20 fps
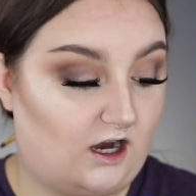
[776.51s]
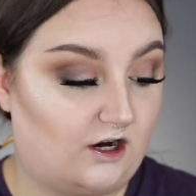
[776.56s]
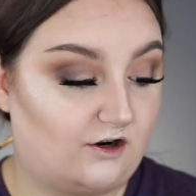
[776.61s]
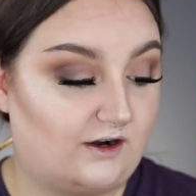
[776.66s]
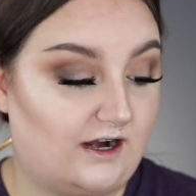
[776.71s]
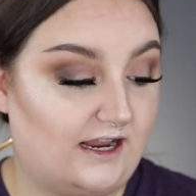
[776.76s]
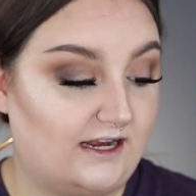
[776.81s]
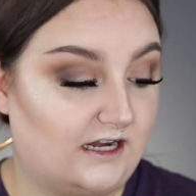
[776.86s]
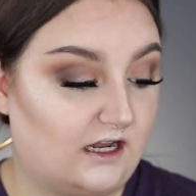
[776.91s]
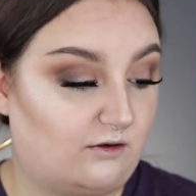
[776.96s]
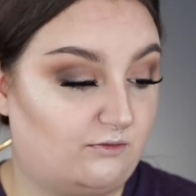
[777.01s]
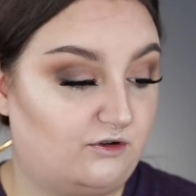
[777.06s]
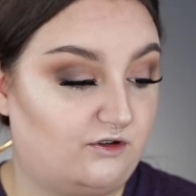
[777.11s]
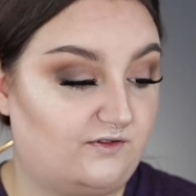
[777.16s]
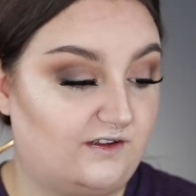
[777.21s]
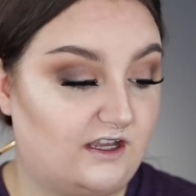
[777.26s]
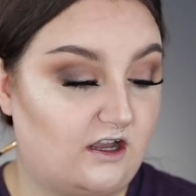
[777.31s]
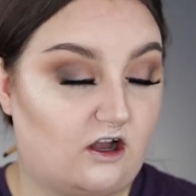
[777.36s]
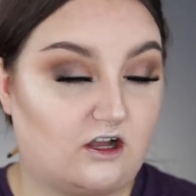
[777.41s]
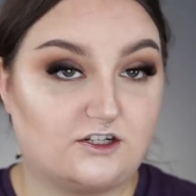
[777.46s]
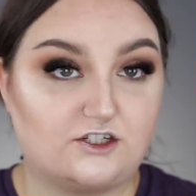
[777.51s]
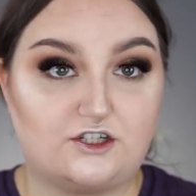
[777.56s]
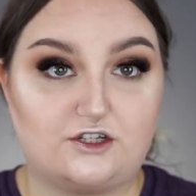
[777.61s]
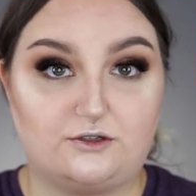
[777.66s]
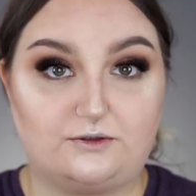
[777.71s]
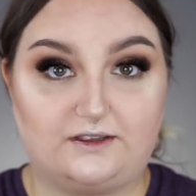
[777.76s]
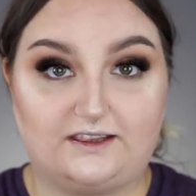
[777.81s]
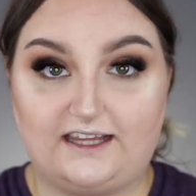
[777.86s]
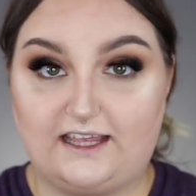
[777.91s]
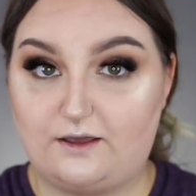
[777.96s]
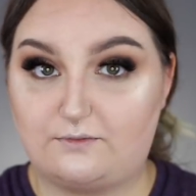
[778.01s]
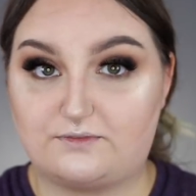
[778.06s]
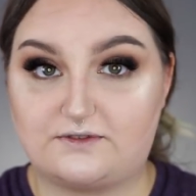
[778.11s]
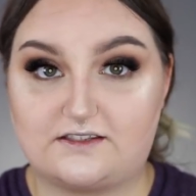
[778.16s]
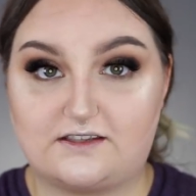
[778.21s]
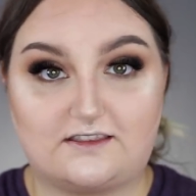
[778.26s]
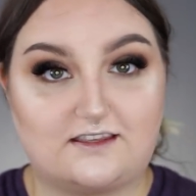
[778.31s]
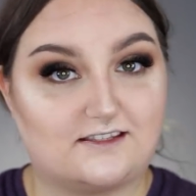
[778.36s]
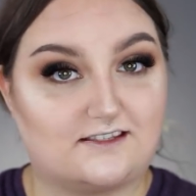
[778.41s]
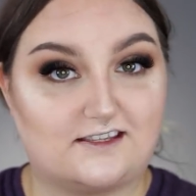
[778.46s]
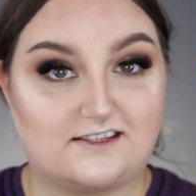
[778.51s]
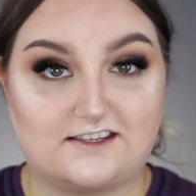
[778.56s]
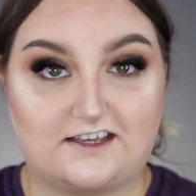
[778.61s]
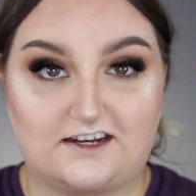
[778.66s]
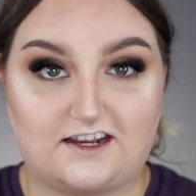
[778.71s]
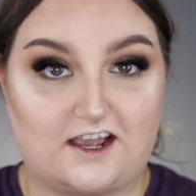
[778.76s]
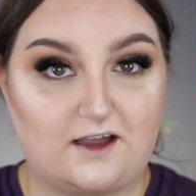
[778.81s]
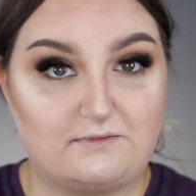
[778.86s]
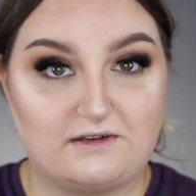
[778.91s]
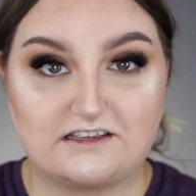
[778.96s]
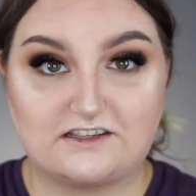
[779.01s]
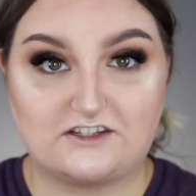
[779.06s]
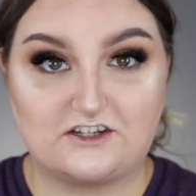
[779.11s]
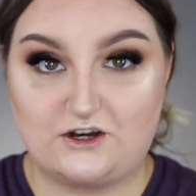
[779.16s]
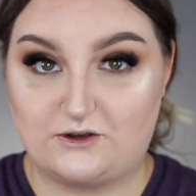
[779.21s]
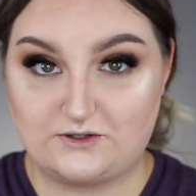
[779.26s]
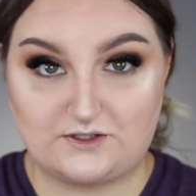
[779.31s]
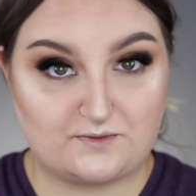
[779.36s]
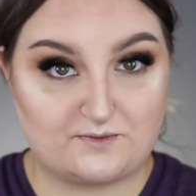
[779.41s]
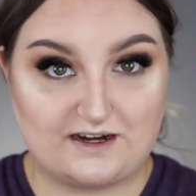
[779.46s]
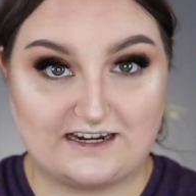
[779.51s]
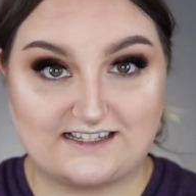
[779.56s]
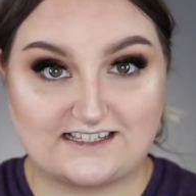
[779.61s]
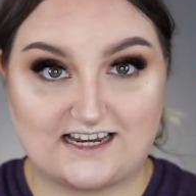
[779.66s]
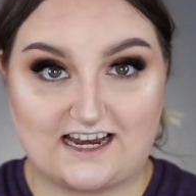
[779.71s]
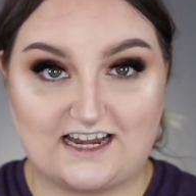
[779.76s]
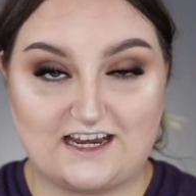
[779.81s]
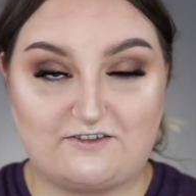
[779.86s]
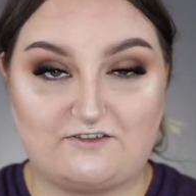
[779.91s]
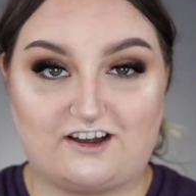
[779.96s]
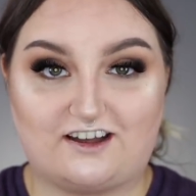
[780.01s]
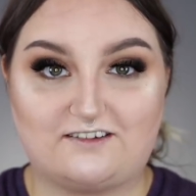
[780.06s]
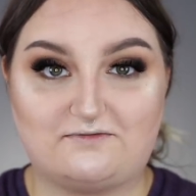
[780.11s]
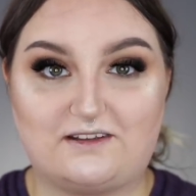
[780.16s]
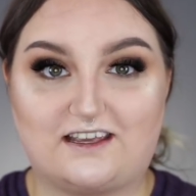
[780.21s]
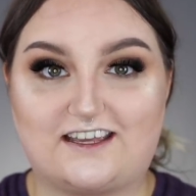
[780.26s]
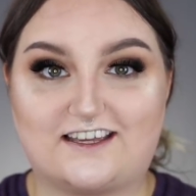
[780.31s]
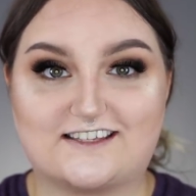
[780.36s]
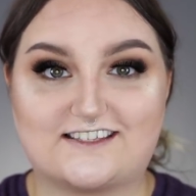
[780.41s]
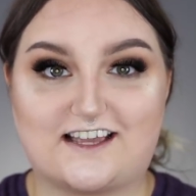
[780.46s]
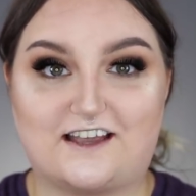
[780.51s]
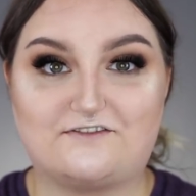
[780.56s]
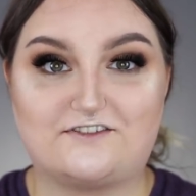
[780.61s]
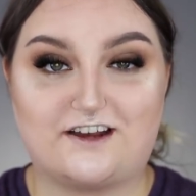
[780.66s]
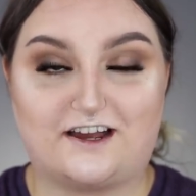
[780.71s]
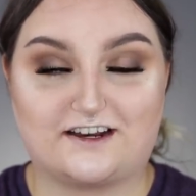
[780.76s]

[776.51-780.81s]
All right, now moving on to lips. This is gonna come as no surprise to anyone because I've